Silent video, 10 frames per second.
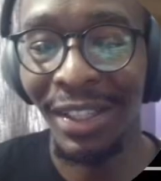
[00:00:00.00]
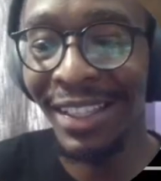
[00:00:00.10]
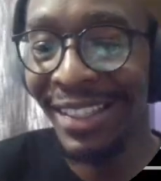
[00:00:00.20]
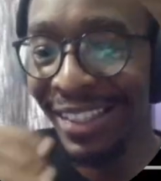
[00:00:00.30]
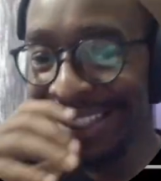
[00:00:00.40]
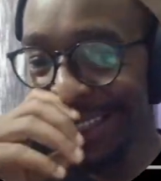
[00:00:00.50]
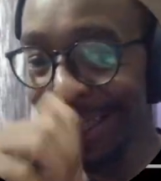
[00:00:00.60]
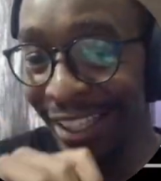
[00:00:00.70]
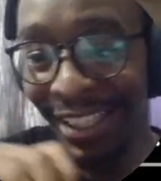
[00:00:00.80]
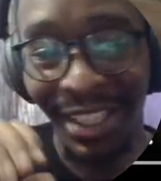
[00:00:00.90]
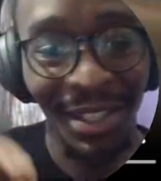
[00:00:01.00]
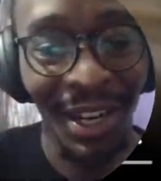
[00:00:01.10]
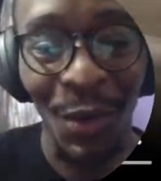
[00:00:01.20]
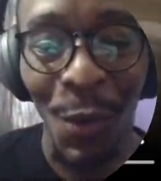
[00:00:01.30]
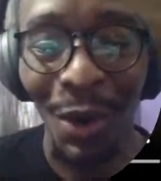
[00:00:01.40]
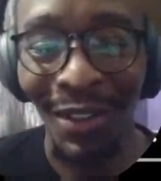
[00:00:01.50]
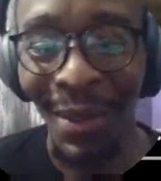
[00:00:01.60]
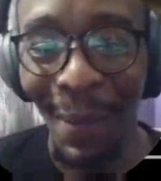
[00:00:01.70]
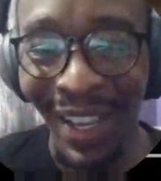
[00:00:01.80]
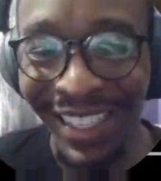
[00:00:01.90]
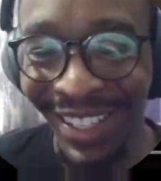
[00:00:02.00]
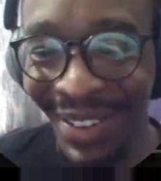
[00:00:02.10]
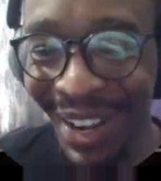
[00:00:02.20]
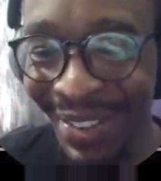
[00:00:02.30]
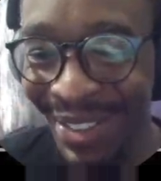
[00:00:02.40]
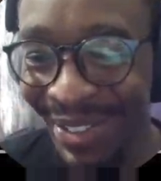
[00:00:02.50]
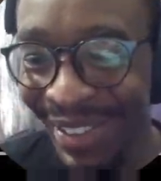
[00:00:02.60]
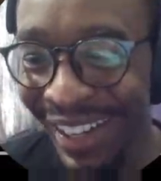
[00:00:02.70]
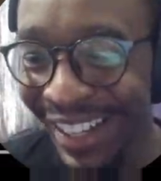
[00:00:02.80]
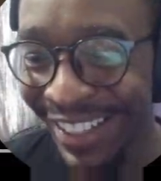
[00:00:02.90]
This is like one of the best that we have so far,